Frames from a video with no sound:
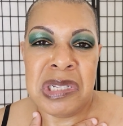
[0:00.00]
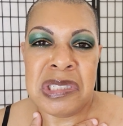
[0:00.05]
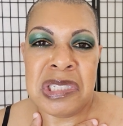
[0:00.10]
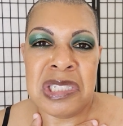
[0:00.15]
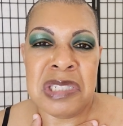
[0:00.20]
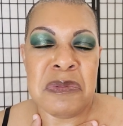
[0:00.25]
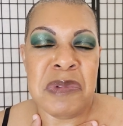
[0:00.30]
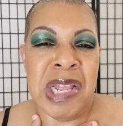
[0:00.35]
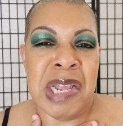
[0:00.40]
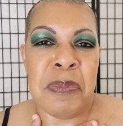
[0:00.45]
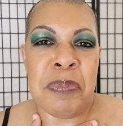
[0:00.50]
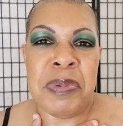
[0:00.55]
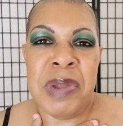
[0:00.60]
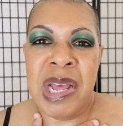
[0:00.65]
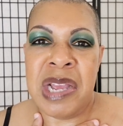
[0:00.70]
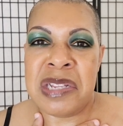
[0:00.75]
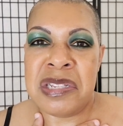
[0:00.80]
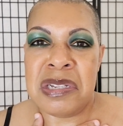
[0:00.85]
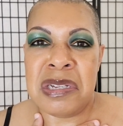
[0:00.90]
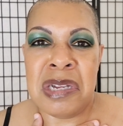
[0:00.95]
just like
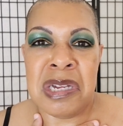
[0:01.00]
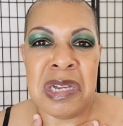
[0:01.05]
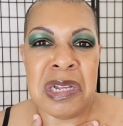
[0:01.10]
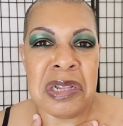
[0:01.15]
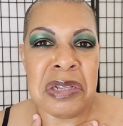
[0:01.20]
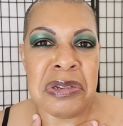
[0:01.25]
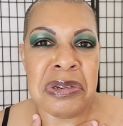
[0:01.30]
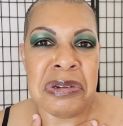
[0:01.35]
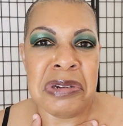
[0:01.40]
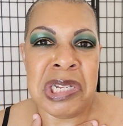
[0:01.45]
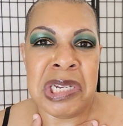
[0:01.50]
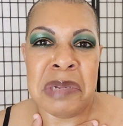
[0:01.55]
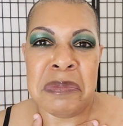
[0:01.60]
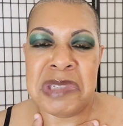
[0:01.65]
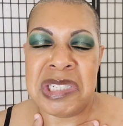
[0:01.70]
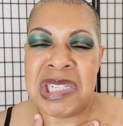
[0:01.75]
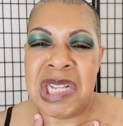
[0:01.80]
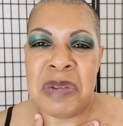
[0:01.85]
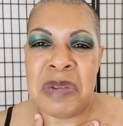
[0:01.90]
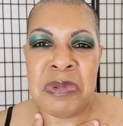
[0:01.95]
blocks of color and i'm
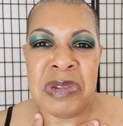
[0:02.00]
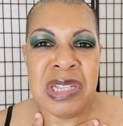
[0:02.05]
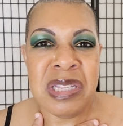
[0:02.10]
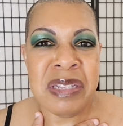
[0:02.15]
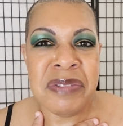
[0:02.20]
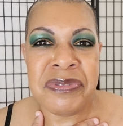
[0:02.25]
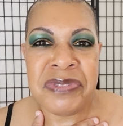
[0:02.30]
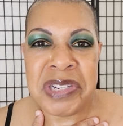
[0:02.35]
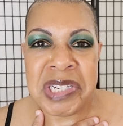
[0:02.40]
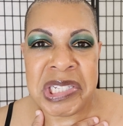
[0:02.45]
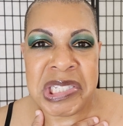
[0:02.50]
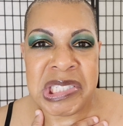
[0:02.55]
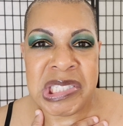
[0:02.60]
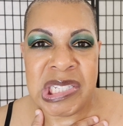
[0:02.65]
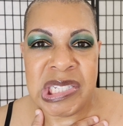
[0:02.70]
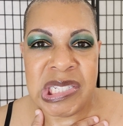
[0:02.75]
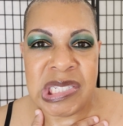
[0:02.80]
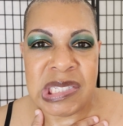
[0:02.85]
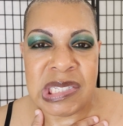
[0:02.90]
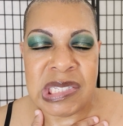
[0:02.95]
just like what the fuck is
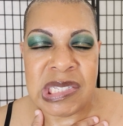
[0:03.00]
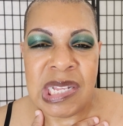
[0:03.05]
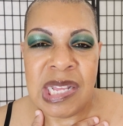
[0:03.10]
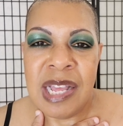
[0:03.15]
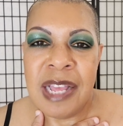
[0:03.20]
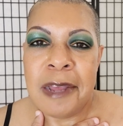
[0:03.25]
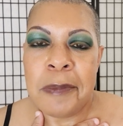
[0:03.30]
this